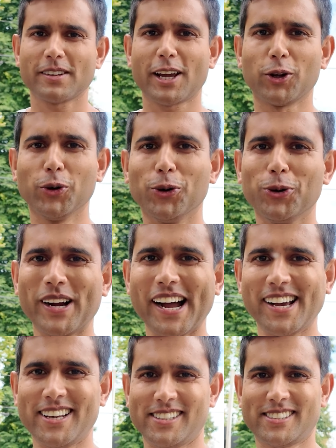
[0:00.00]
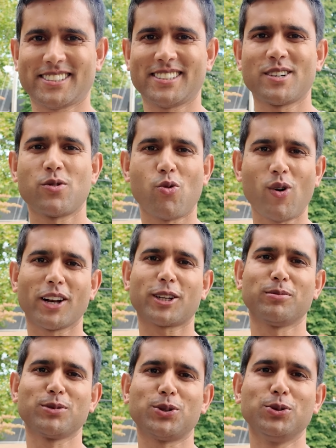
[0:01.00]
Hello guys,
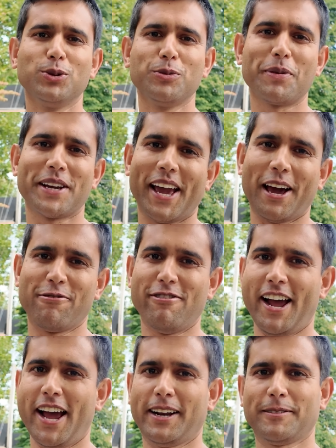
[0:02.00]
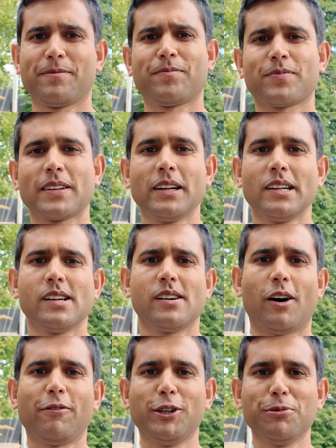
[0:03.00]
welcome to Began Fan.
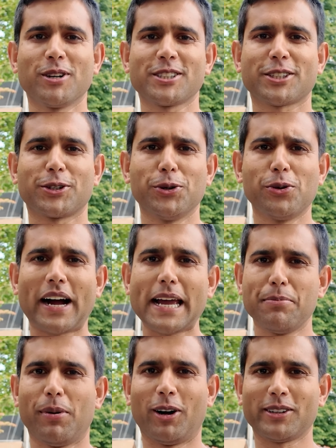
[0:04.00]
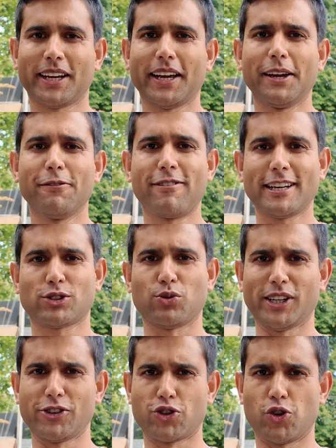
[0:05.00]
A few months ago I bought a fixed
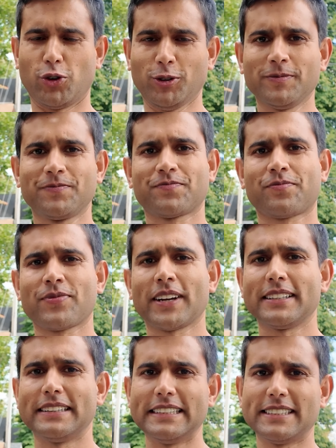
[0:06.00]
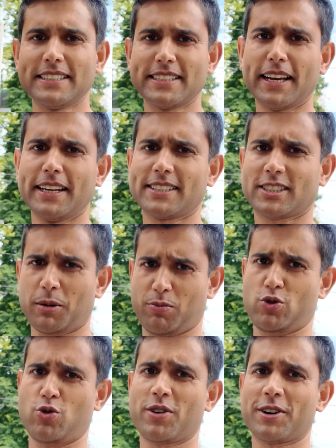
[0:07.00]
wing drone. This is a
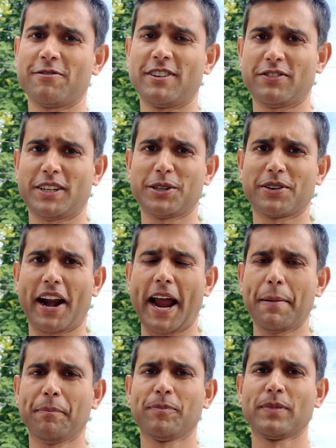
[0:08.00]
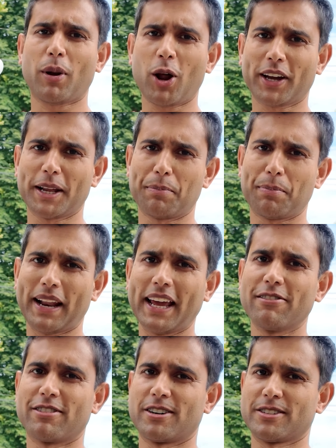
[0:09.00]
sub 250 gram plug and
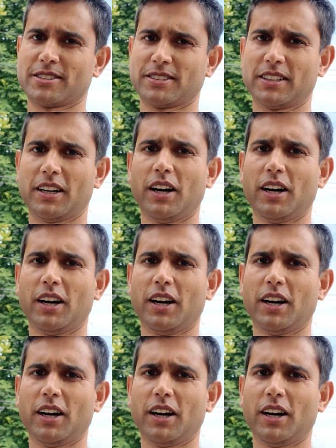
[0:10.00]
play version